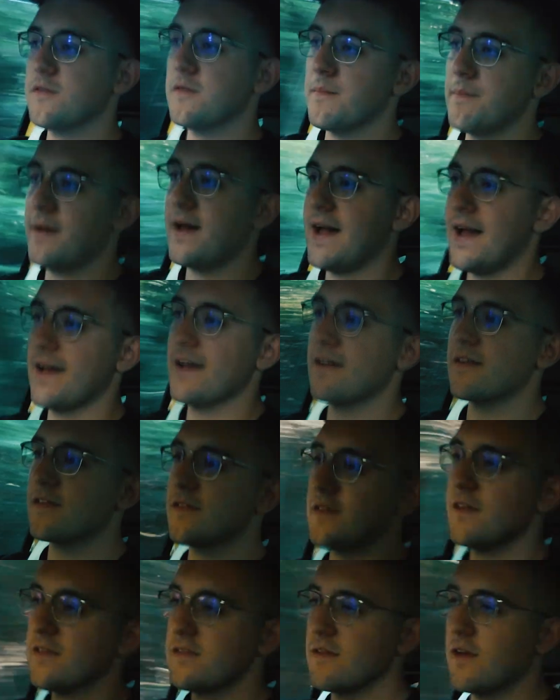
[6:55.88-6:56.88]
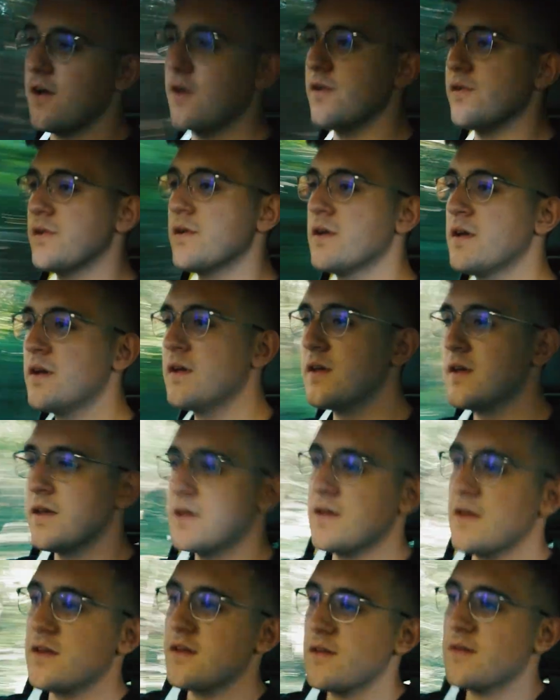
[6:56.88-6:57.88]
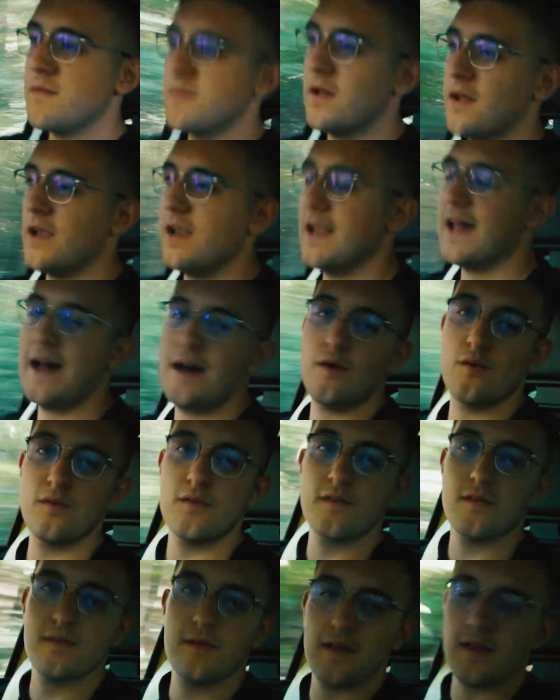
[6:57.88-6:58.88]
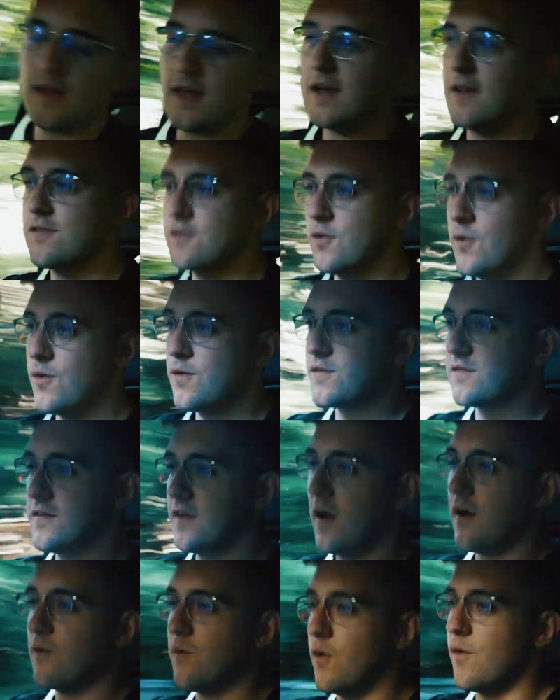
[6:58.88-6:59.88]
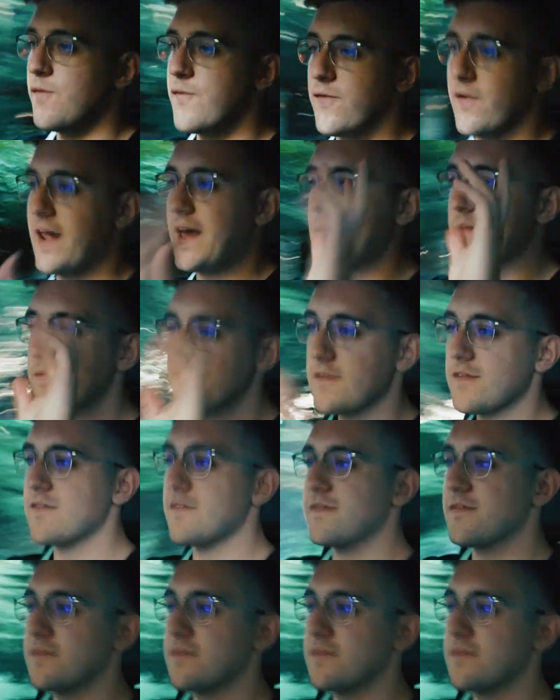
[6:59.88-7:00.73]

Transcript: and bangs, there's no loud exhaust note or flames